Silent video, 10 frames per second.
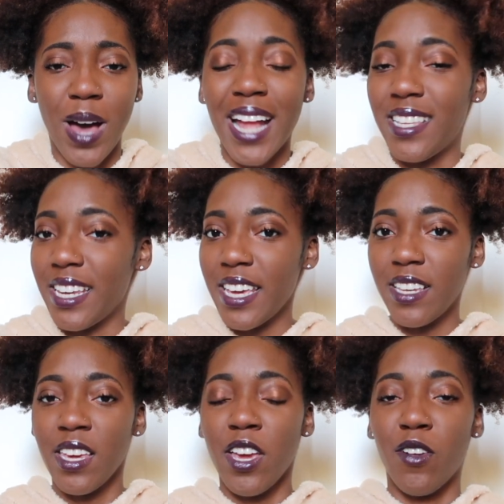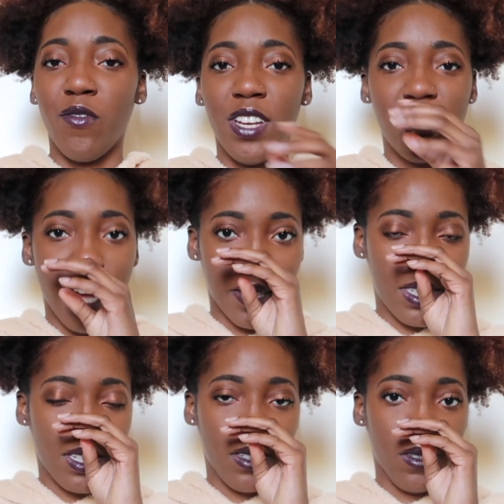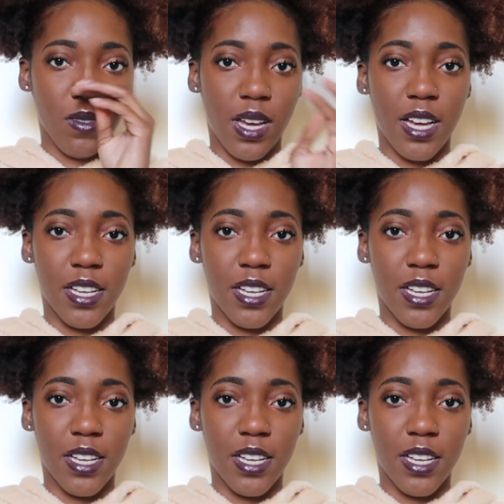I didn't reach out to